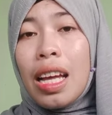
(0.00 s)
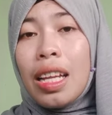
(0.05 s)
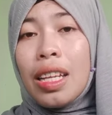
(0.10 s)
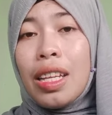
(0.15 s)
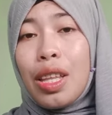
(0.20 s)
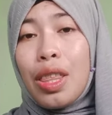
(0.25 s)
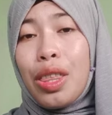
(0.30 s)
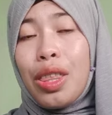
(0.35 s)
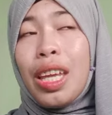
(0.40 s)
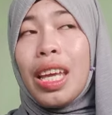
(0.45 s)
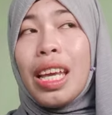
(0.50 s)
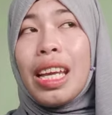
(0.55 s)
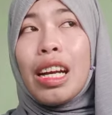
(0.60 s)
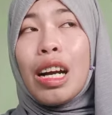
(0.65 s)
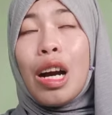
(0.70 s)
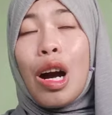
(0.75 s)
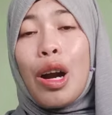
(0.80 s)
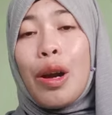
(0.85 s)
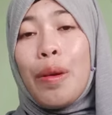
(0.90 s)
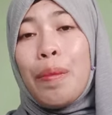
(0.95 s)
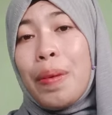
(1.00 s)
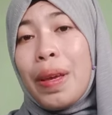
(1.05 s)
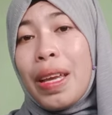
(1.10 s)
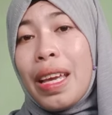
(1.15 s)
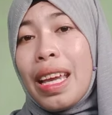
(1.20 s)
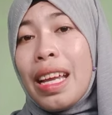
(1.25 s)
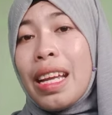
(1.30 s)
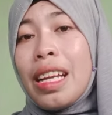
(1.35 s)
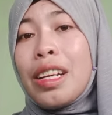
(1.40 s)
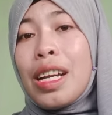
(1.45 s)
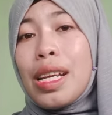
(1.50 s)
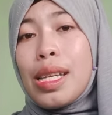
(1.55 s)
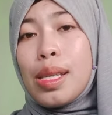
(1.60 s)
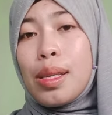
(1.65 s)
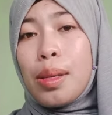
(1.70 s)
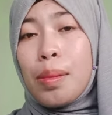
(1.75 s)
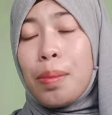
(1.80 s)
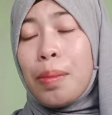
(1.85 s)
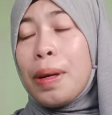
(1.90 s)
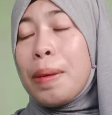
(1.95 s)
the thing or being
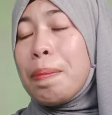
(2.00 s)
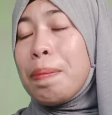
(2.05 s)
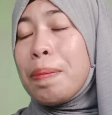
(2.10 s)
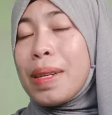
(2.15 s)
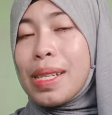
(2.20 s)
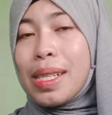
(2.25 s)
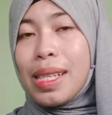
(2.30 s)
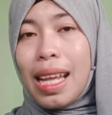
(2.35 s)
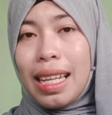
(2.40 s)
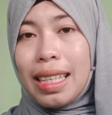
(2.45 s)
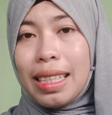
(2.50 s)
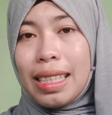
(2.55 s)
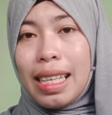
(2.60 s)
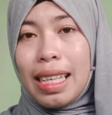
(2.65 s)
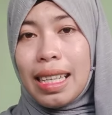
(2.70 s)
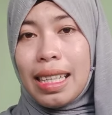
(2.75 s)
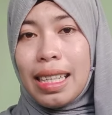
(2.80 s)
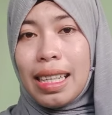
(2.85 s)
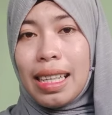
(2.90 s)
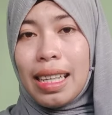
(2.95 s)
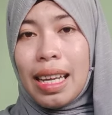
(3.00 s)
represented.